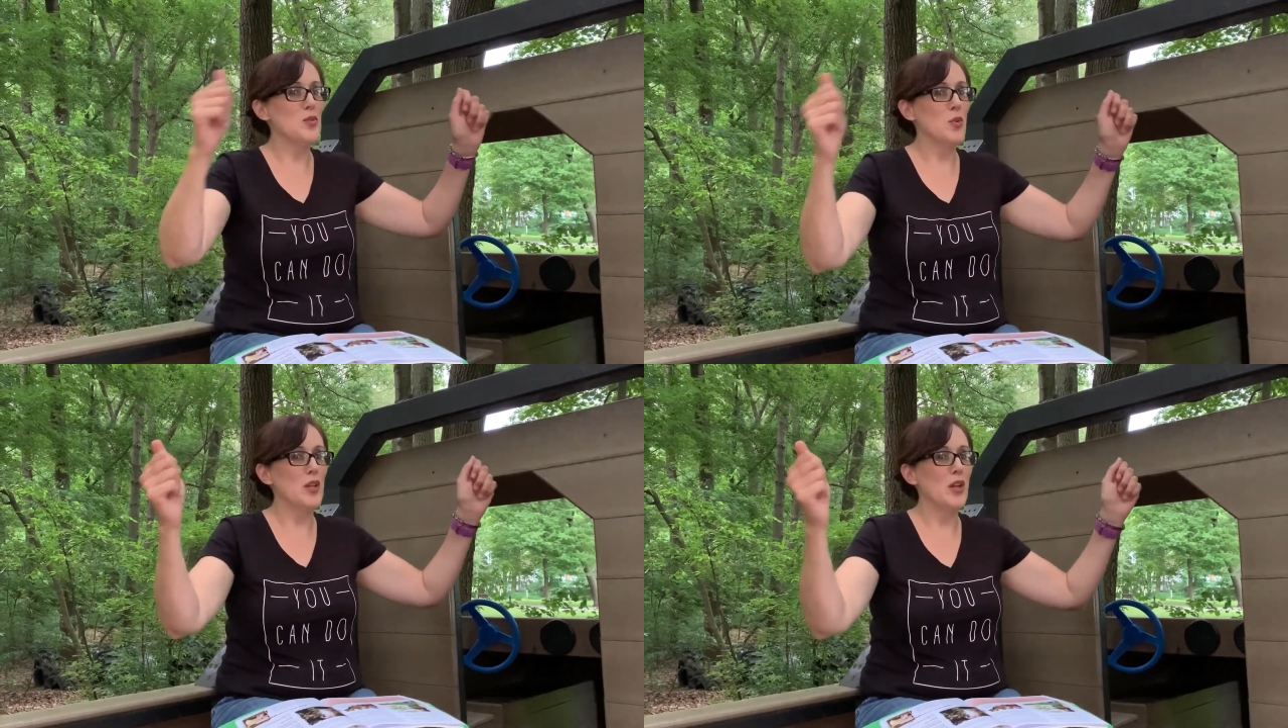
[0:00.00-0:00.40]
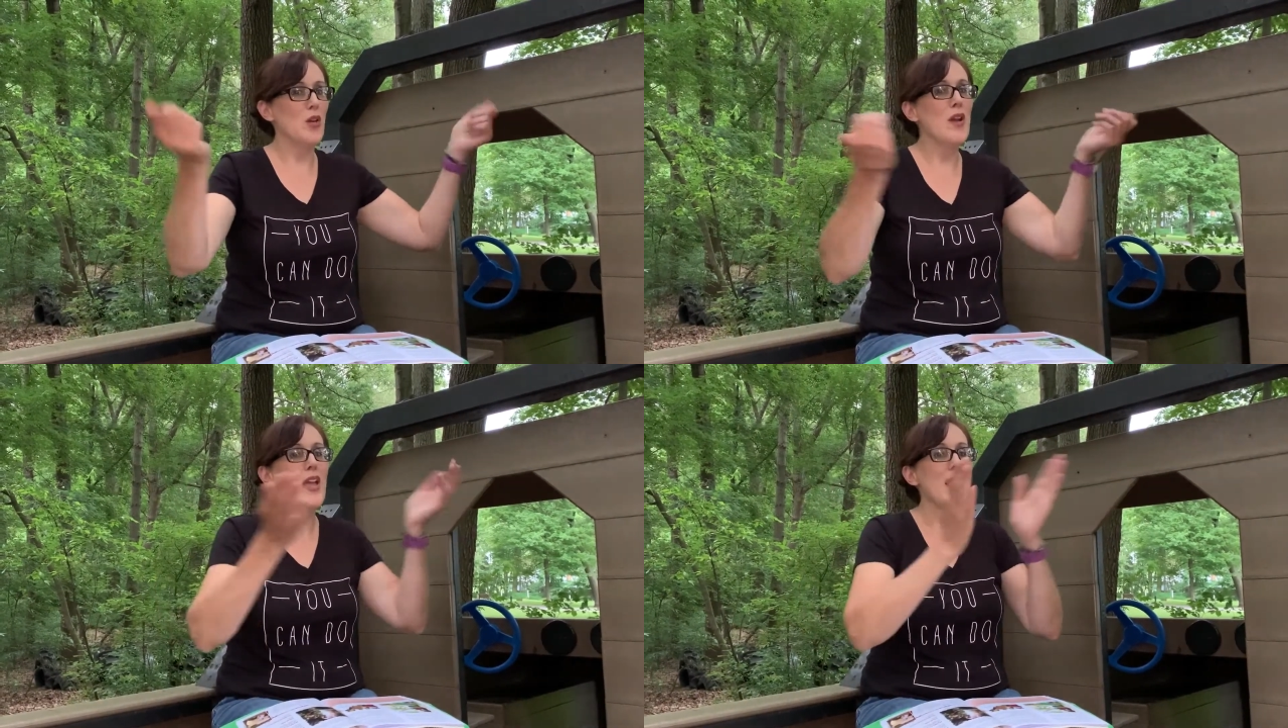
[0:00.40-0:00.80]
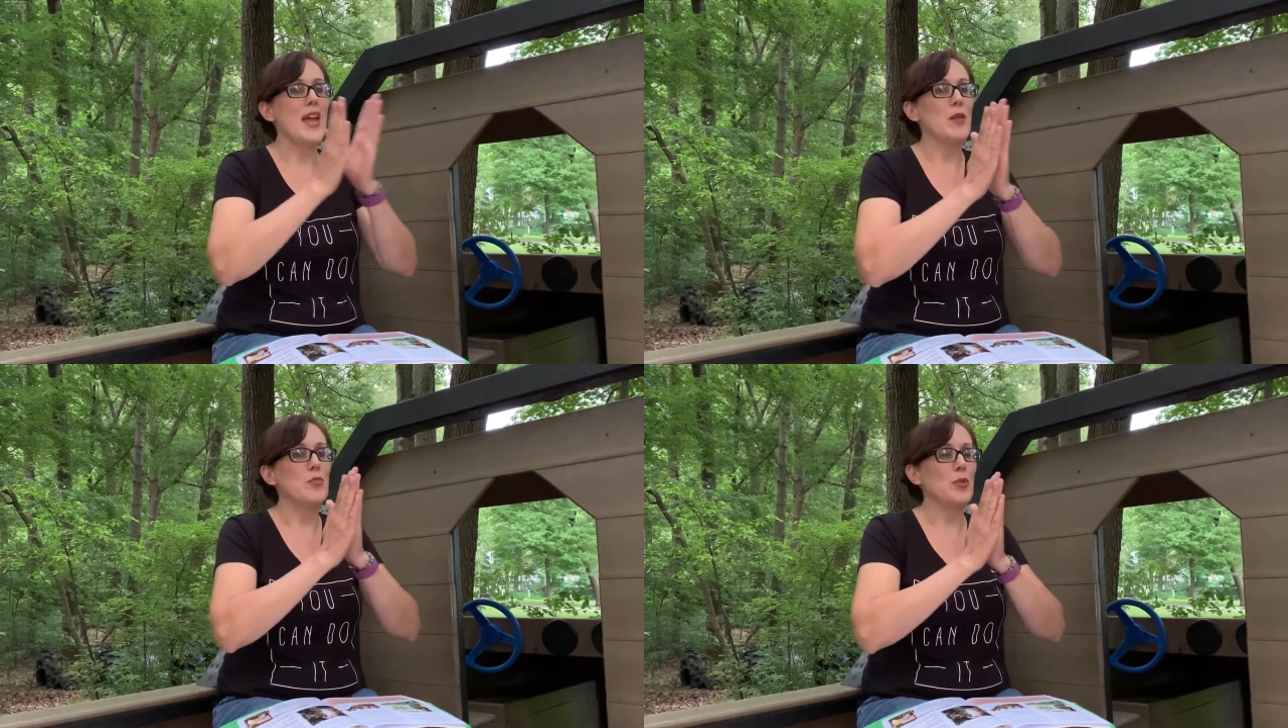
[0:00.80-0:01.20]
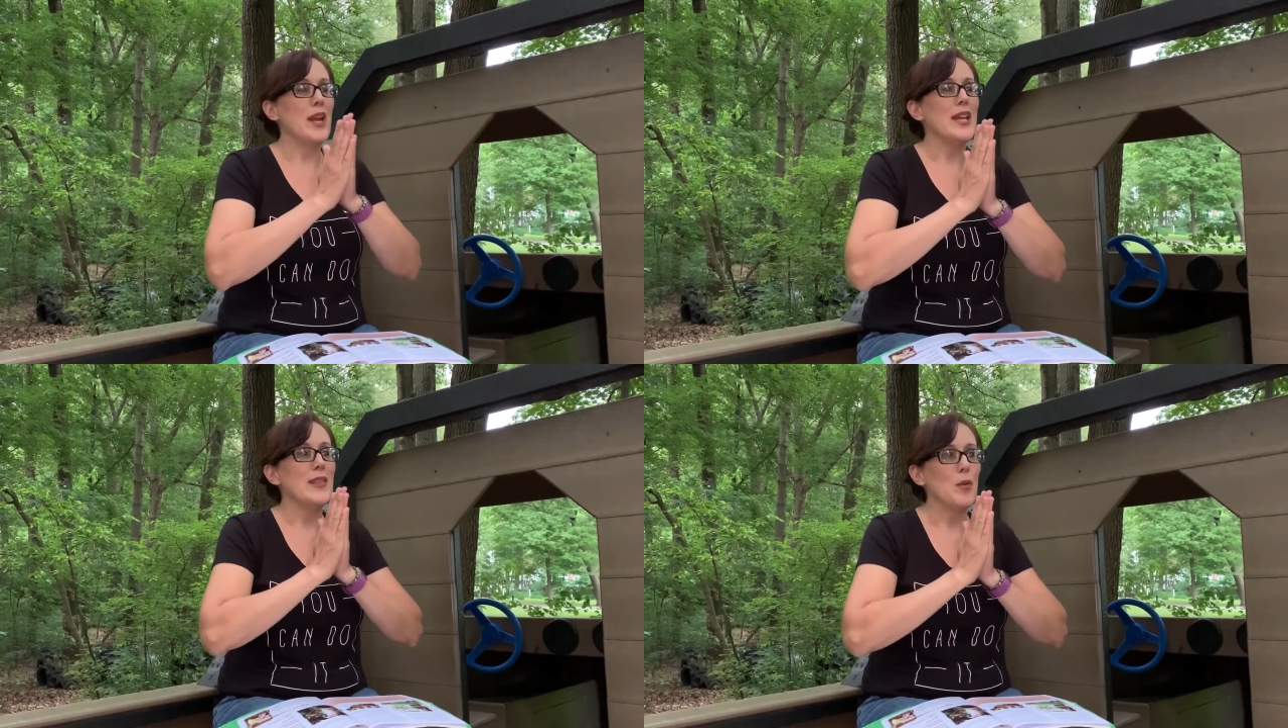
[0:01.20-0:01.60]
window and
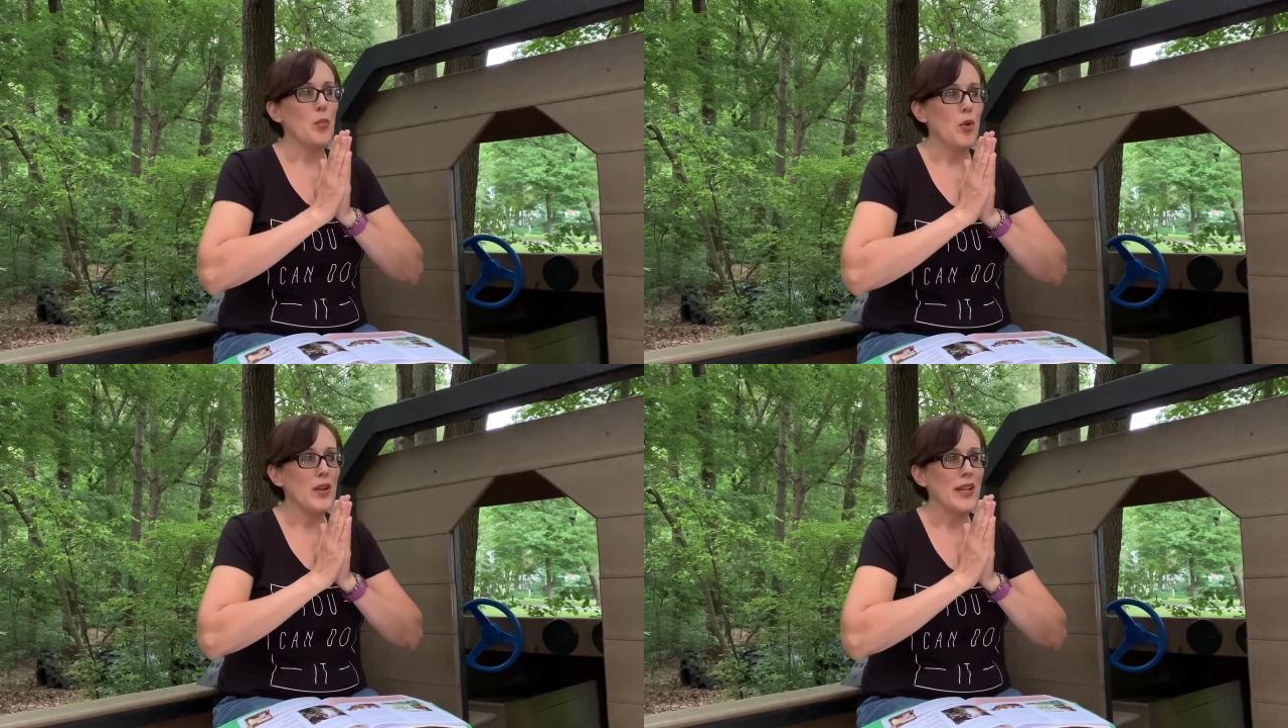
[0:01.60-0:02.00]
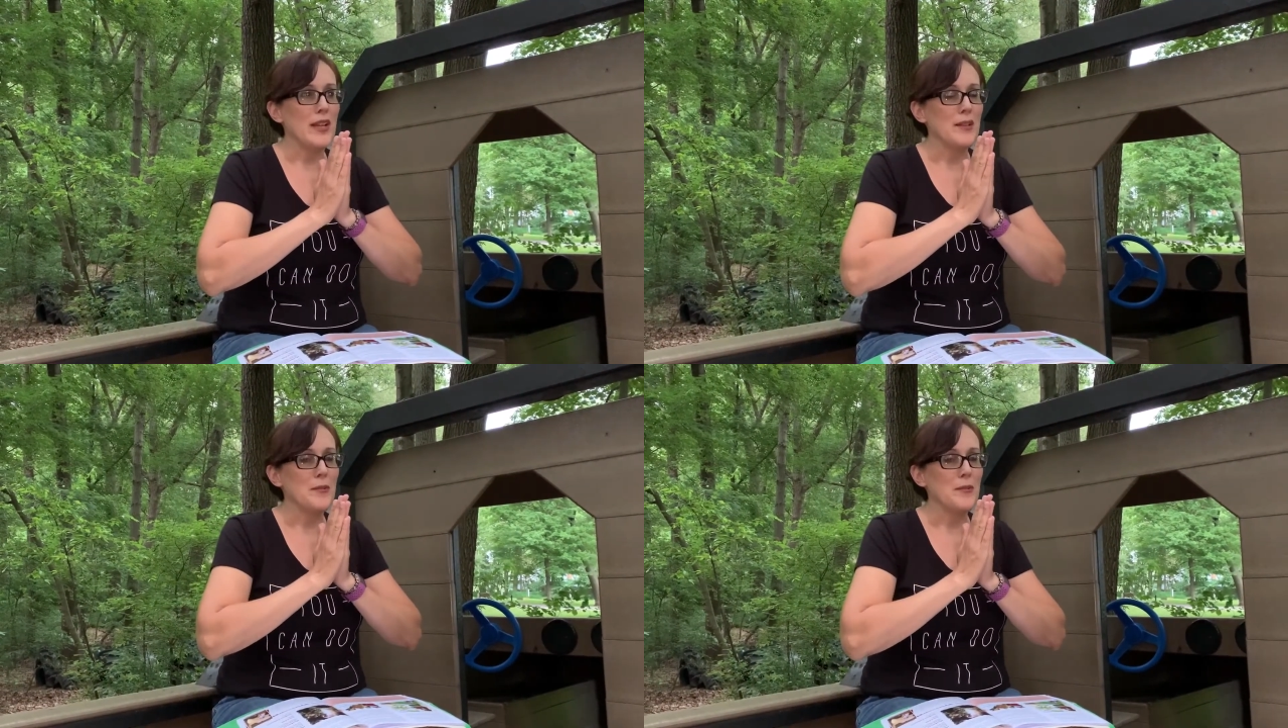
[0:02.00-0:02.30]
pray in the morning,